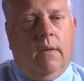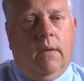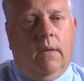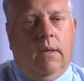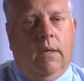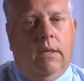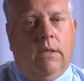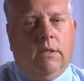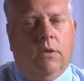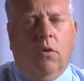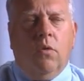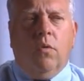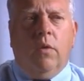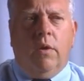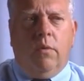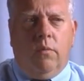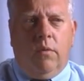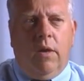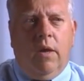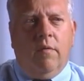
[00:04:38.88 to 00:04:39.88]
And they said, oh,
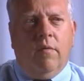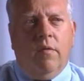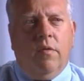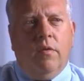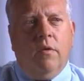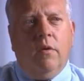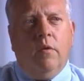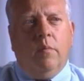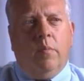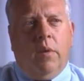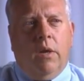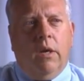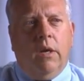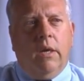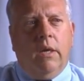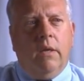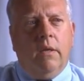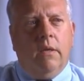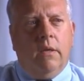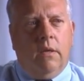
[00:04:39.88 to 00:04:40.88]
we have a third
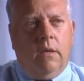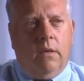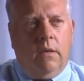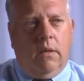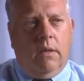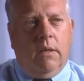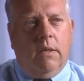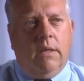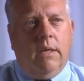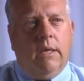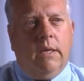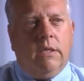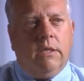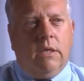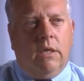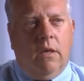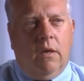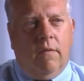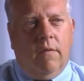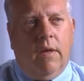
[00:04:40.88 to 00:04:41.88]
party that takes
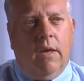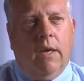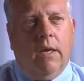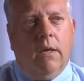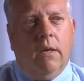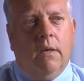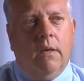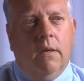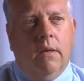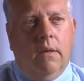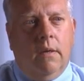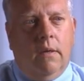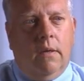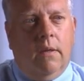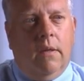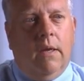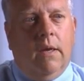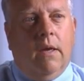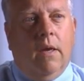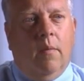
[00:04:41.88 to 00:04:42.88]
care of that, and
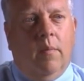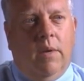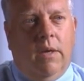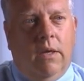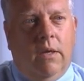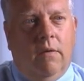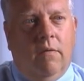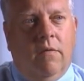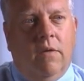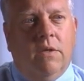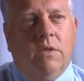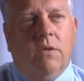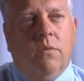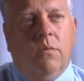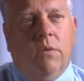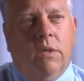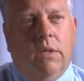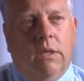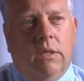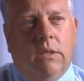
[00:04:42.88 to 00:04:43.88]
they come in and visit
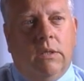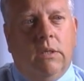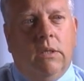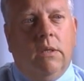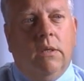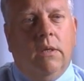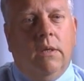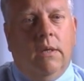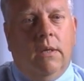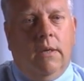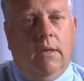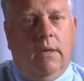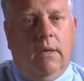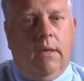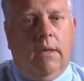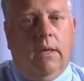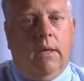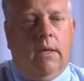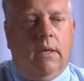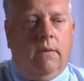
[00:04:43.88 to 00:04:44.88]
with us. And
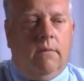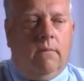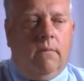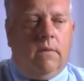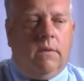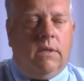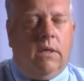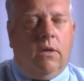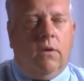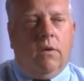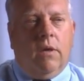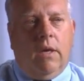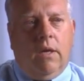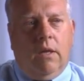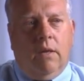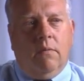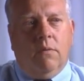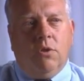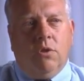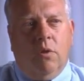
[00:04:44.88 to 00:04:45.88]
I said, okay,
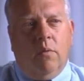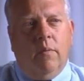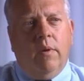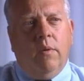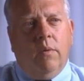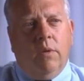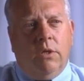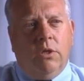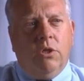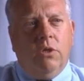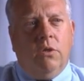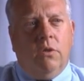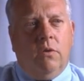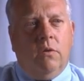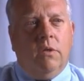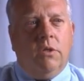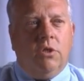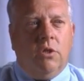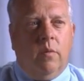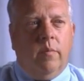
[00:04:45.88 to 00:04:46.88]
show me what you do
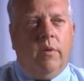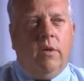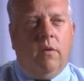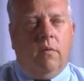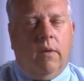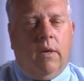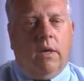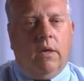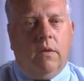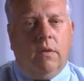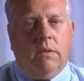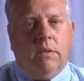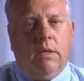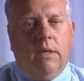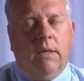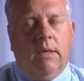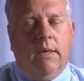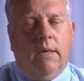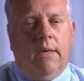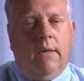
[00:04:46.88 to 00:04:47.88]
and show me your records. And
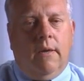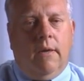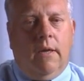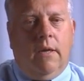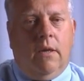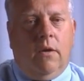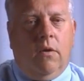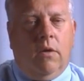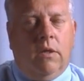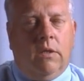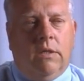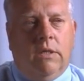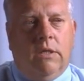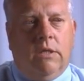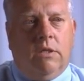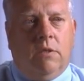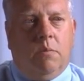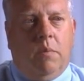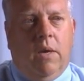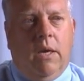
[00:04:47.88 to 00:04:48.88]
I noticed
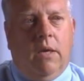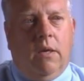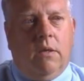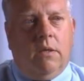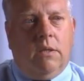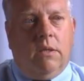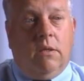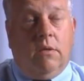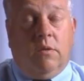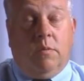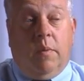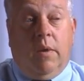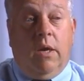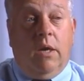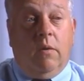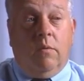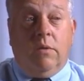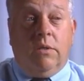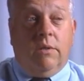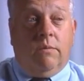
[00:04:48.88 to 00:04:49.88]
these spiders, and the
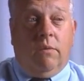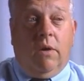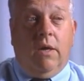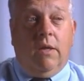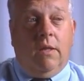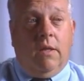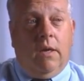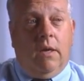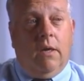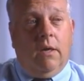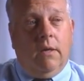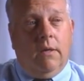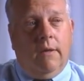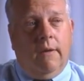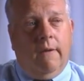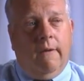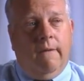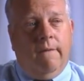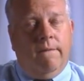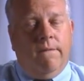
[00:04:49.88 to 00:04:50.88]
spider was right there.
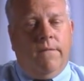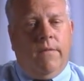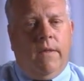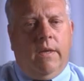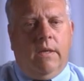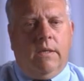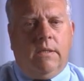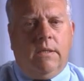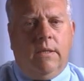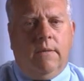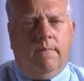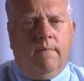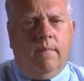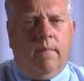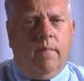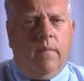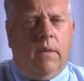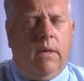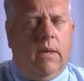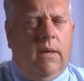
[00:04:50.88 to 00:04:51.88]
And I said,
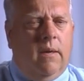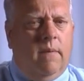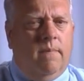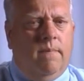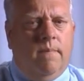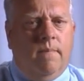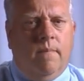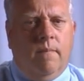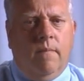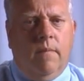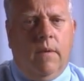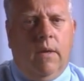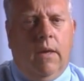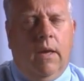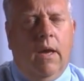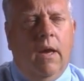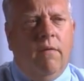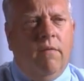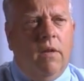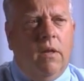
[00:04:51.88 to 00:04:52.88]
I
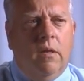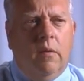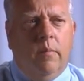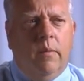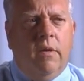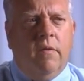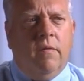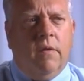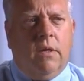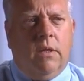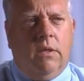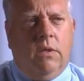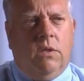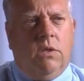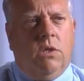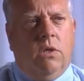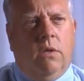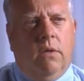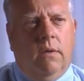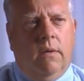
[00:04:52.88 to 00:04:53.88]
have a little bit of a
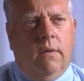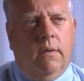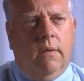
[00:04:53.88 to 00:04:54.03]
concern.